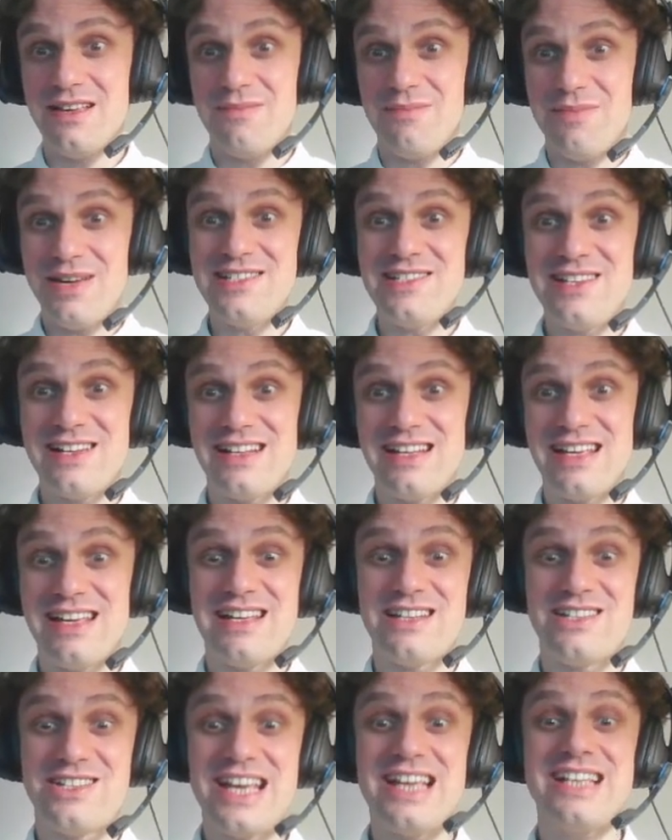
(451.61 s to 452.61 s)
Basically,
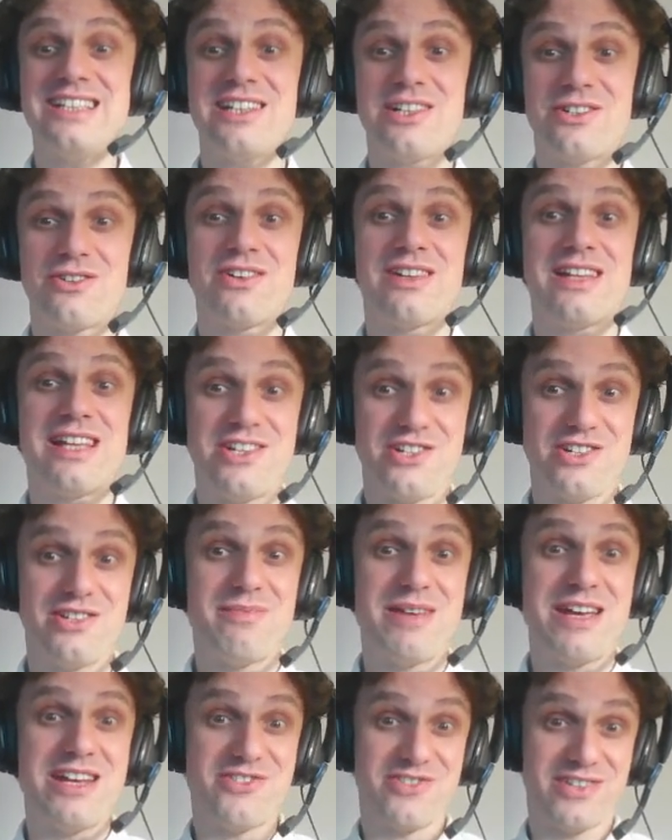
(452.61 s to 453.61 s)
it takes a correlation
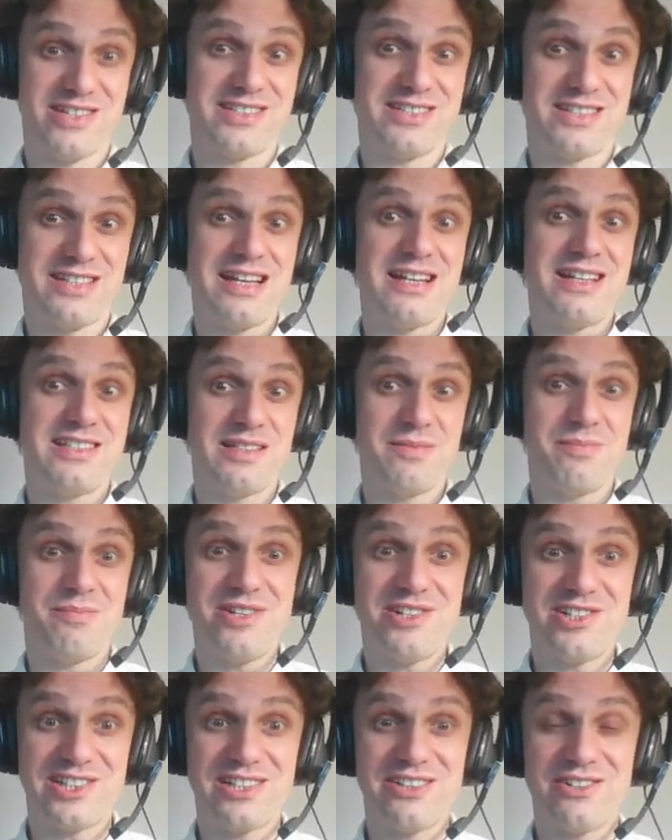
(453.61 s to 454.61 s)
matrix, and it's a
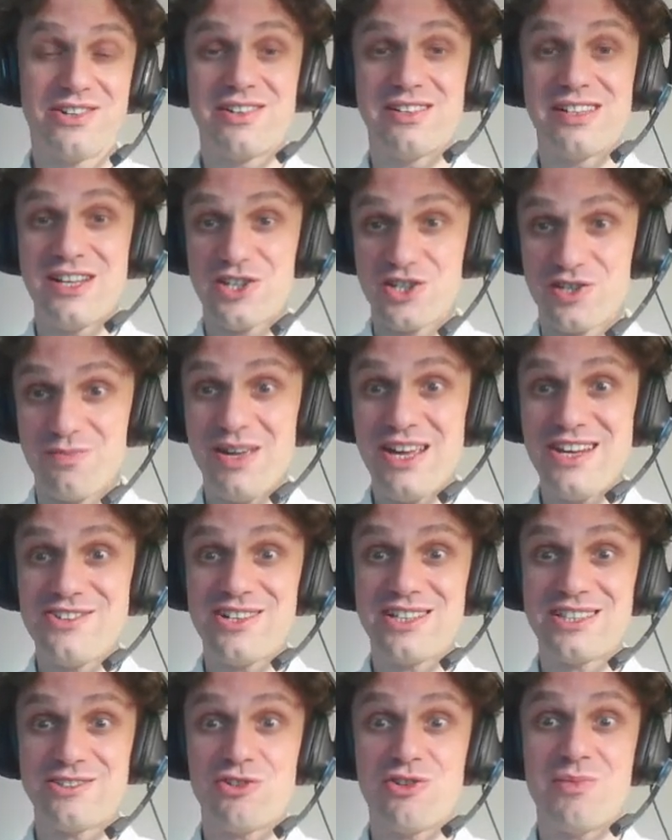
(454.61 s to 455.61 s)
Pearson correlation
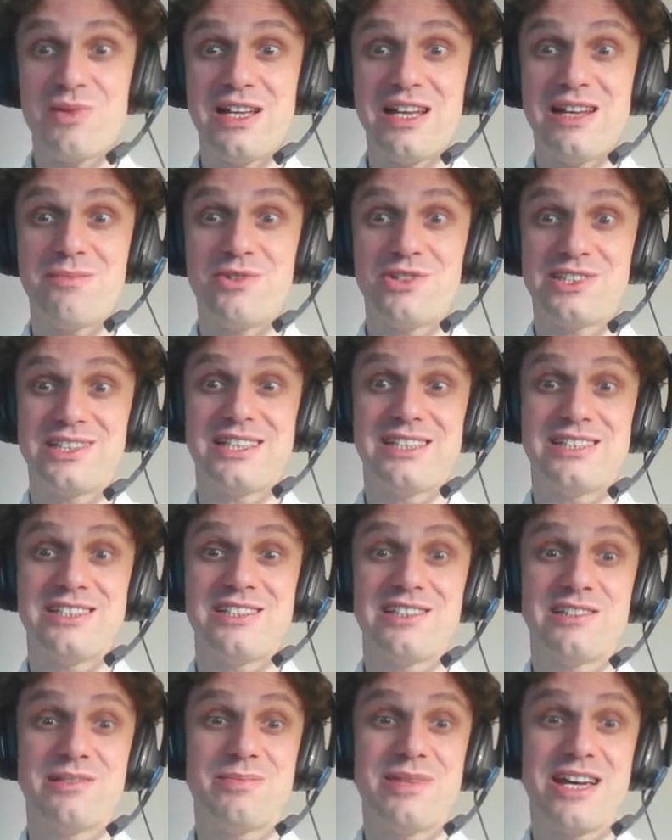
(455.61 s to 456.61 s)
matrix normally in most
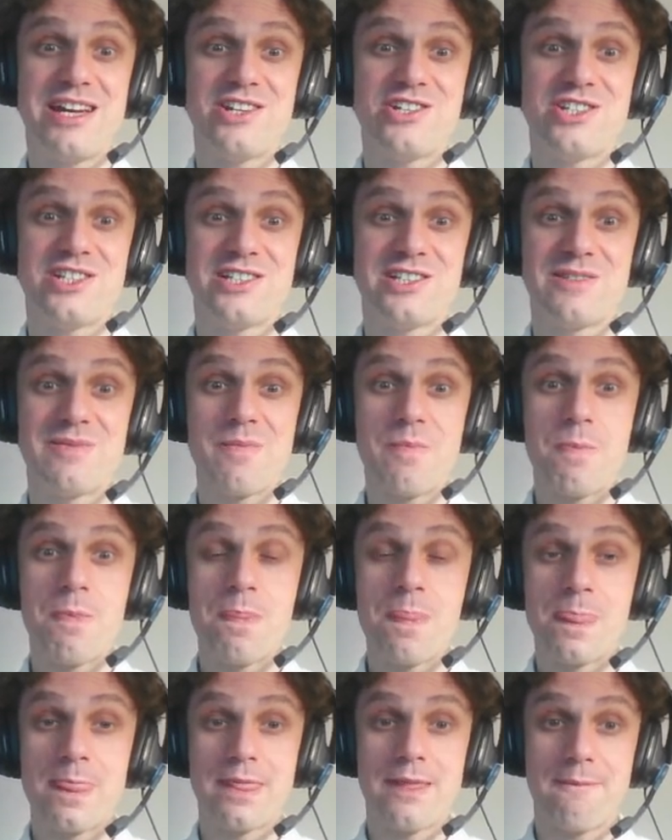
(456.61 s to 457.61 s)
statistical packages.
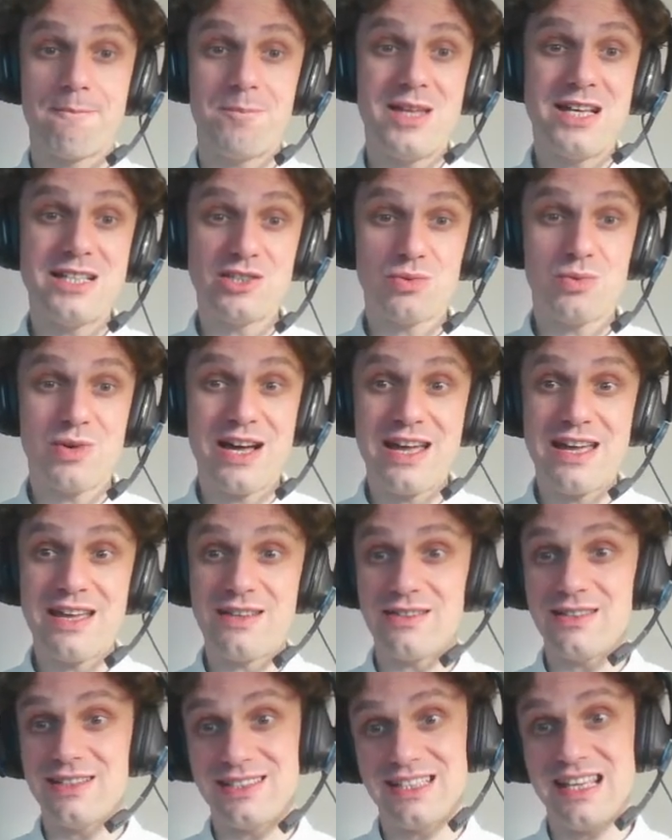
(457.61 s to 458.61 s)
That's why
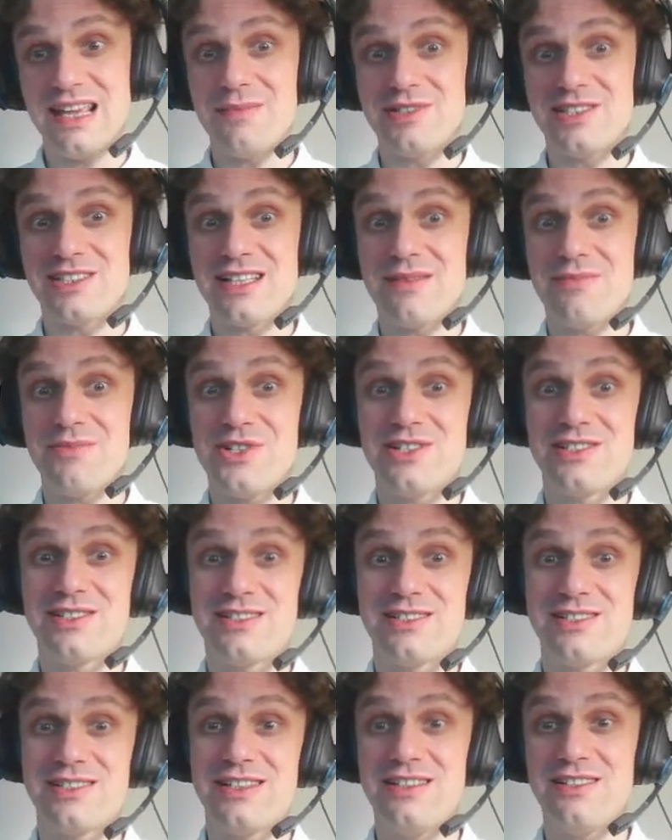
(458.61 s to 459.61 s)
the same
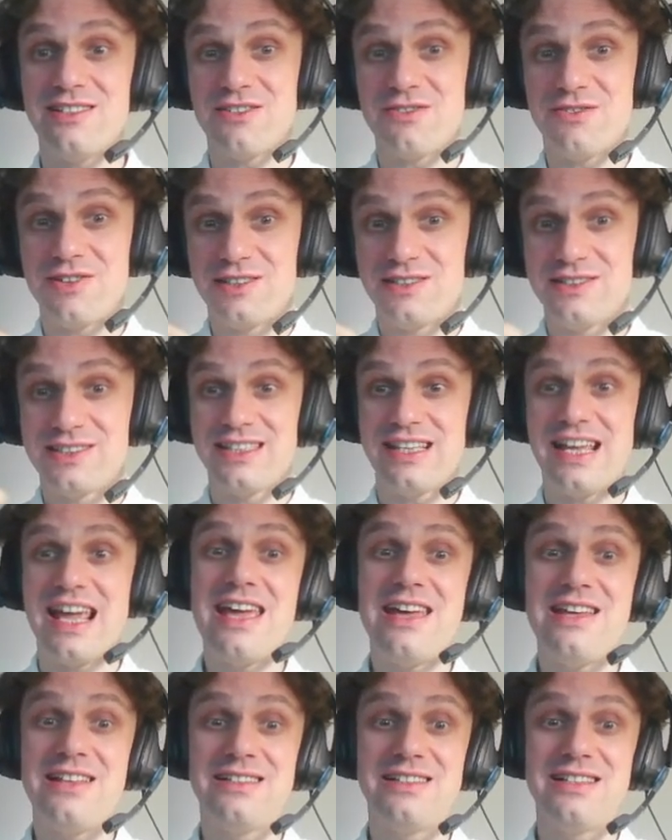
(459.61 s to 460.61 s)
assumptions: interval,
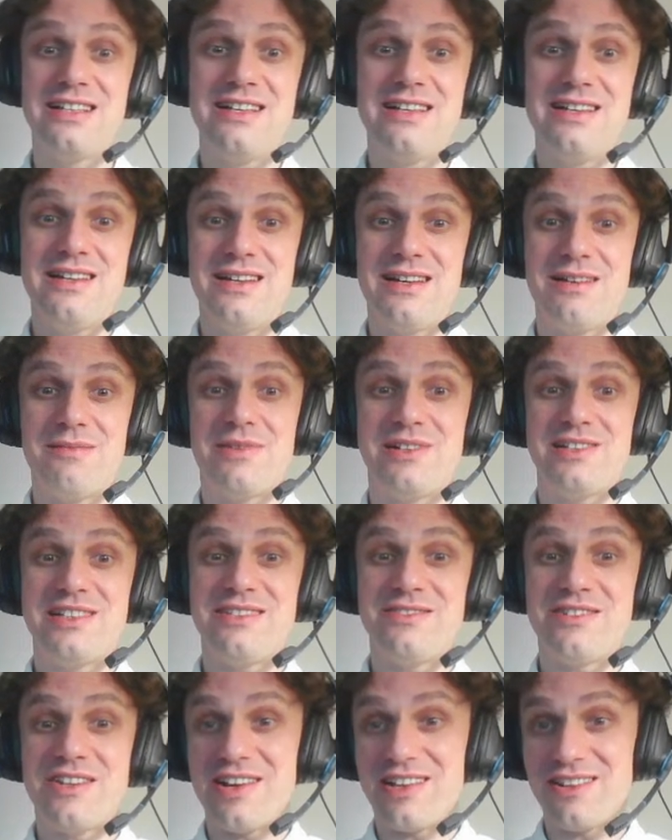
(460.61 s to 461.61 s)
scale,
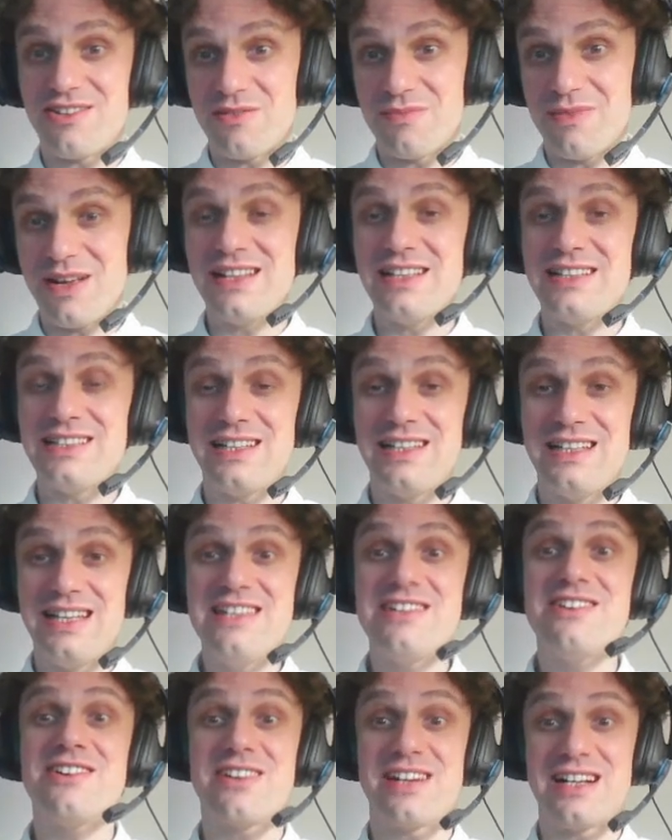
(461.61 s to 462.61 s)
multivariate normality,
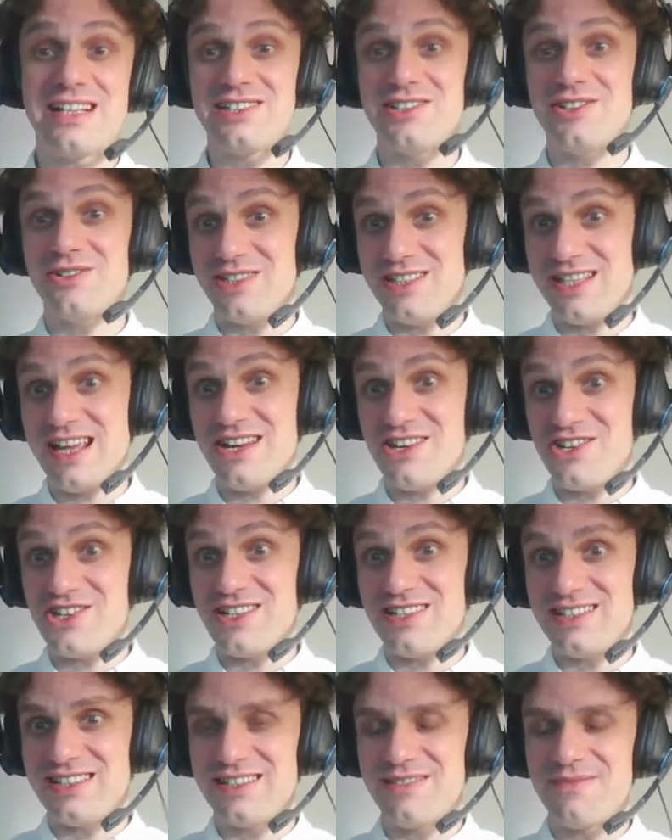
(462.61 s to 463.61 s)
linear
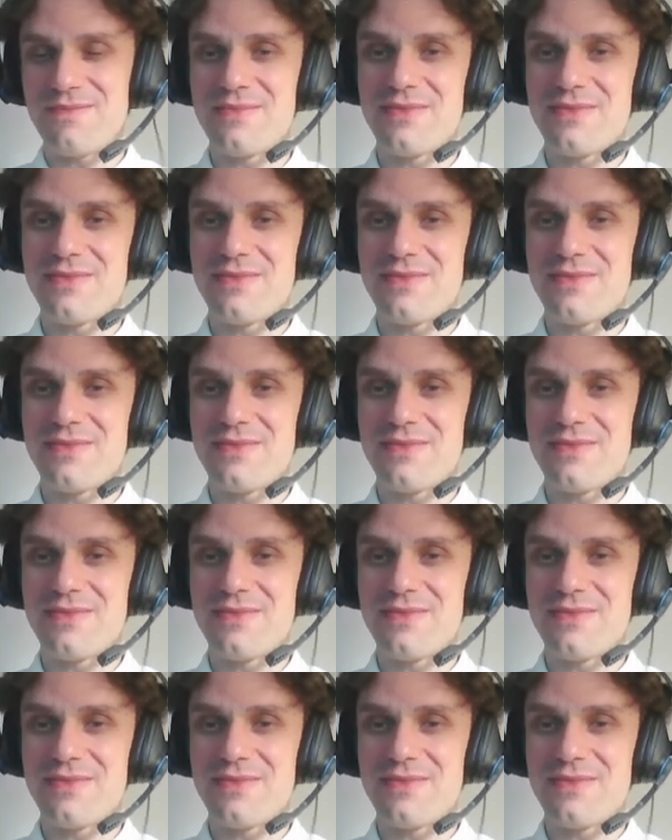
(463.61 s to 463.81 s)
associations.